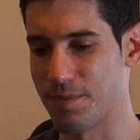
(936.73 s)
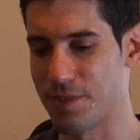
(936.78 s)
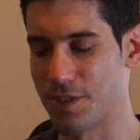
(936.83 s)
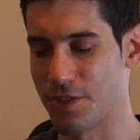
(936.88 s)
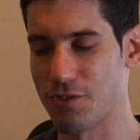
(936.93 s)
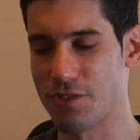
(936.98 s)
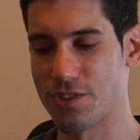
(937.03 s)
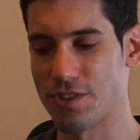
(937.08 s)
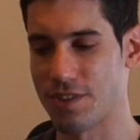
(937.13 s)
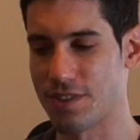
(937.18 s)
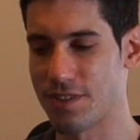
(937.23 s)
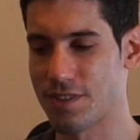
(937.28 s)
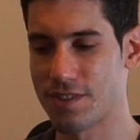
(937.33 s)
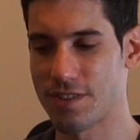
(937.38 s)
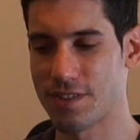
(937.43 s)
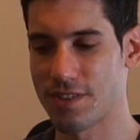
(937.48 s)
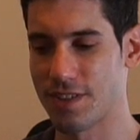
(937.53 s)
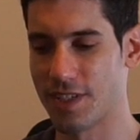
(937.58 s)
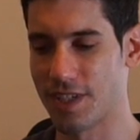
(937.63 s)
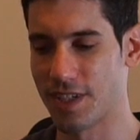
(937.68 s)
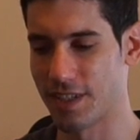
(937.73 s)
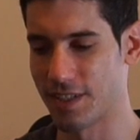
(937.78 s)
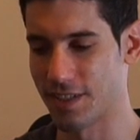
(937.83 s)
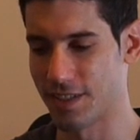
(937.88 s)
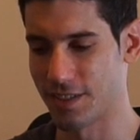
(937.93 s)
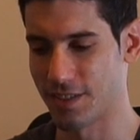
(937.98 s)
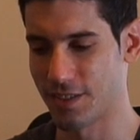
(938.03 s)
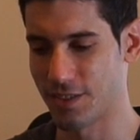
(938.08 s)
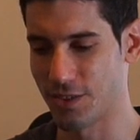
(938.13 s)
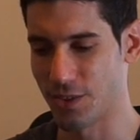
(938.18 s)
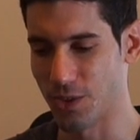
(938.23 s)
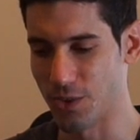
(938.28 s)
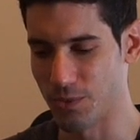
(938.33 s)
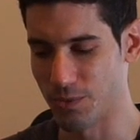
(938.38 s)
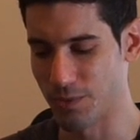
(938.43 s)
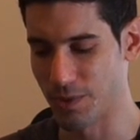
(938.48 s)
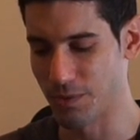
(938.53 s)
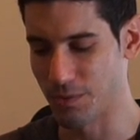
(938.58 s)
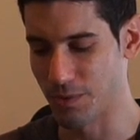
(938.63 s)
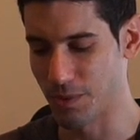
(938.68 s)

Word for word: services, then you know we,